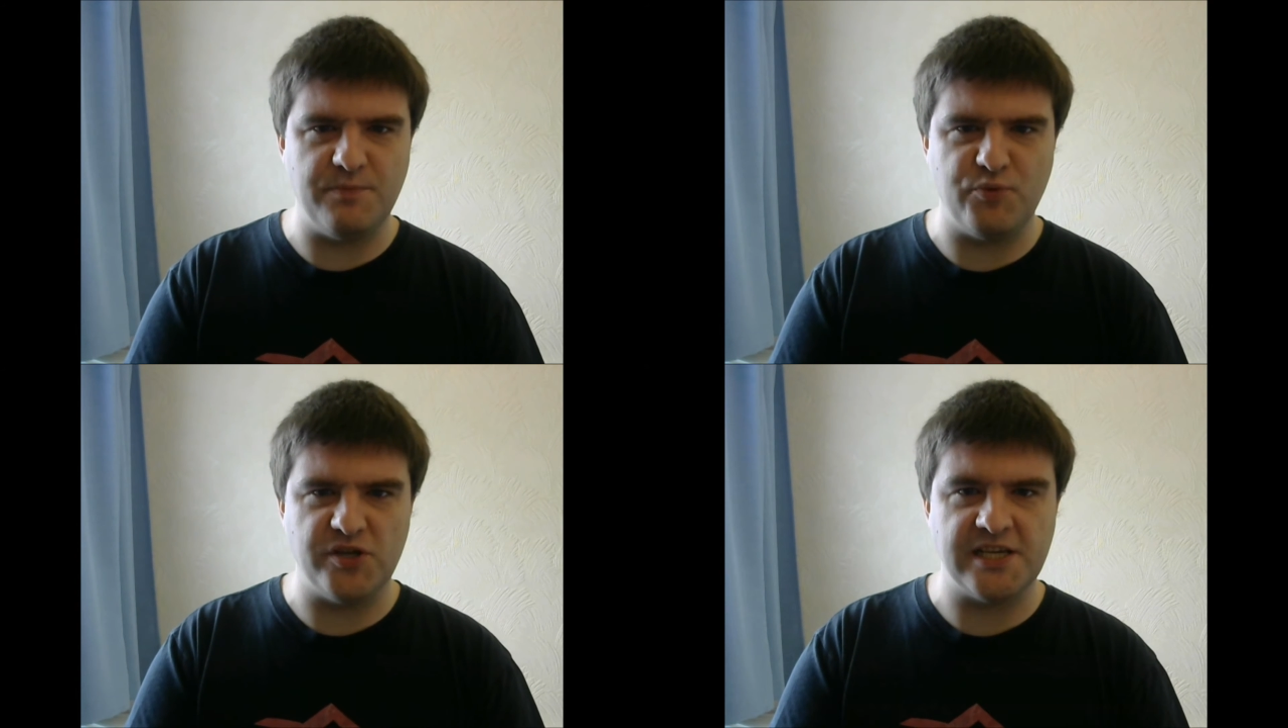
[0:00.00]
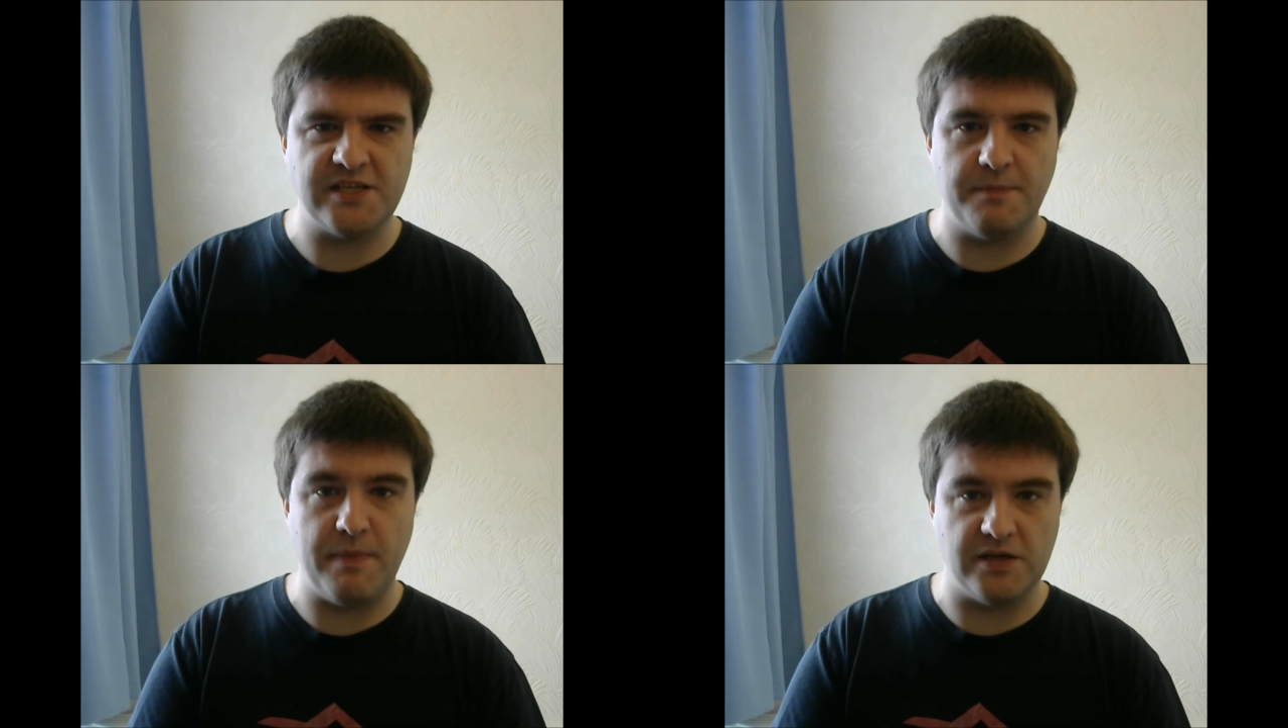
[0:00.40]

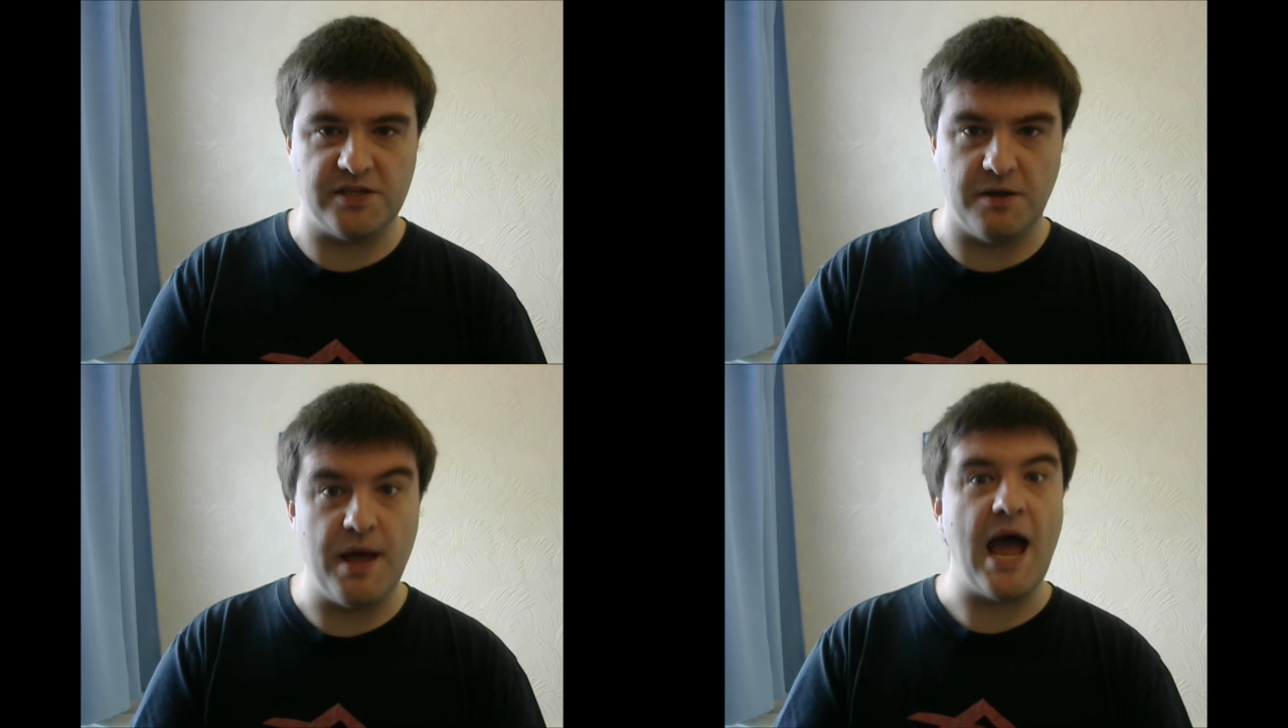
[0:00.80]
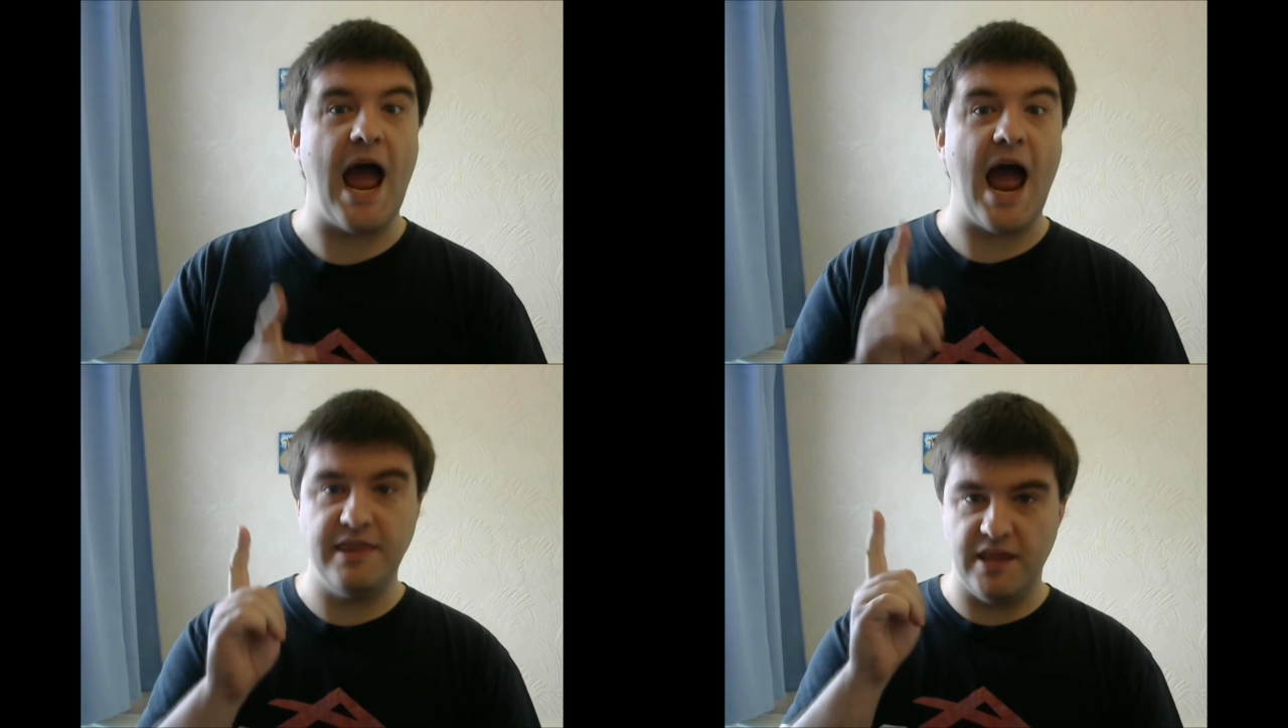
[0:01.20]
princess amongst them,
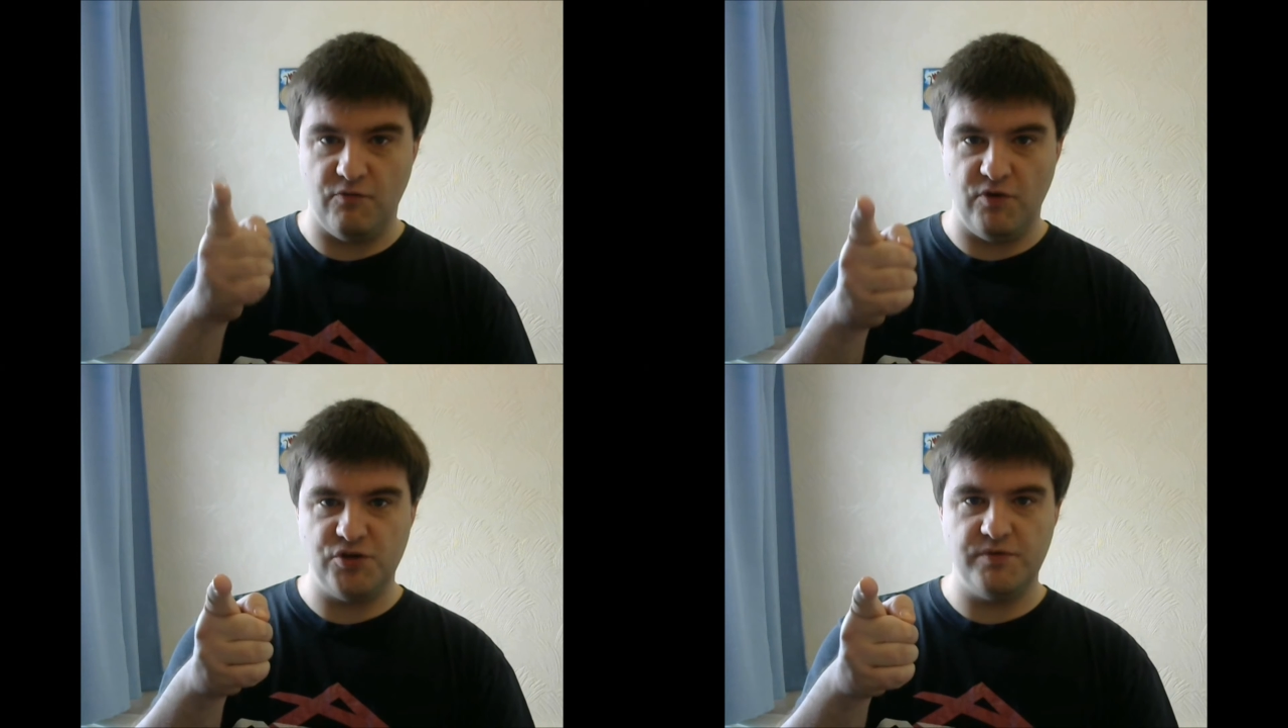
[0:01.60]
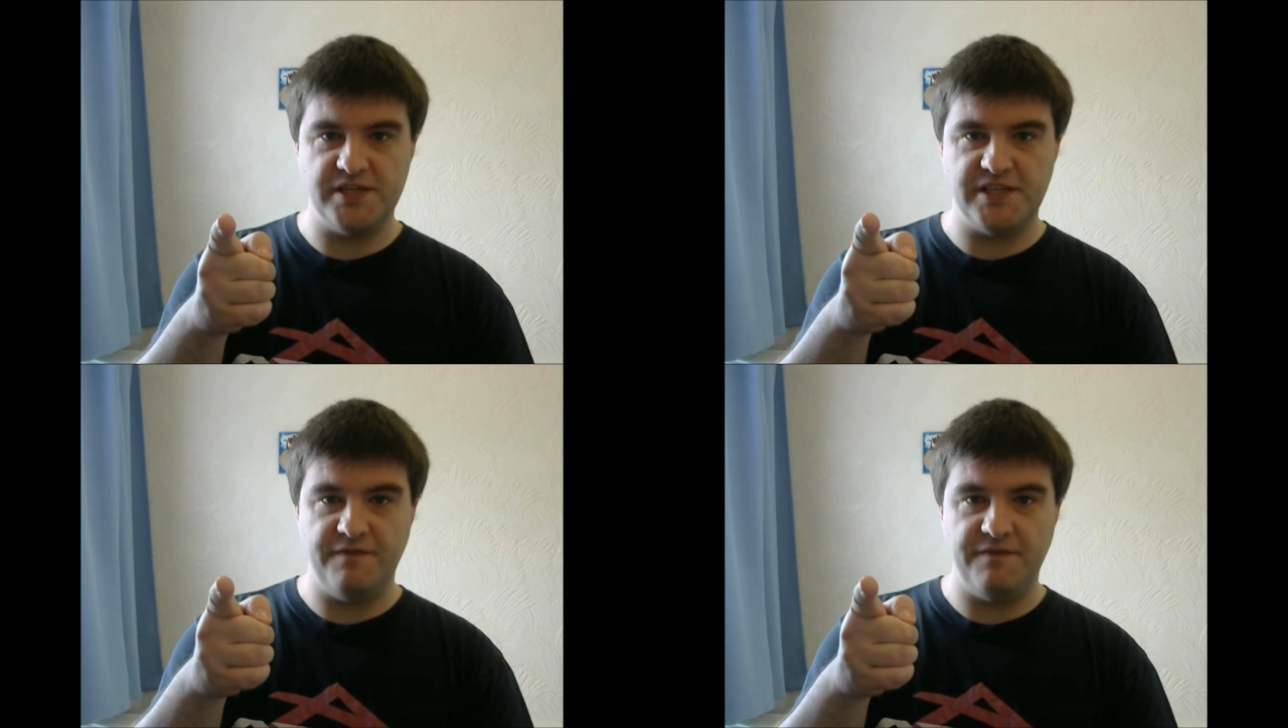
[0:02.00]
and the original Disney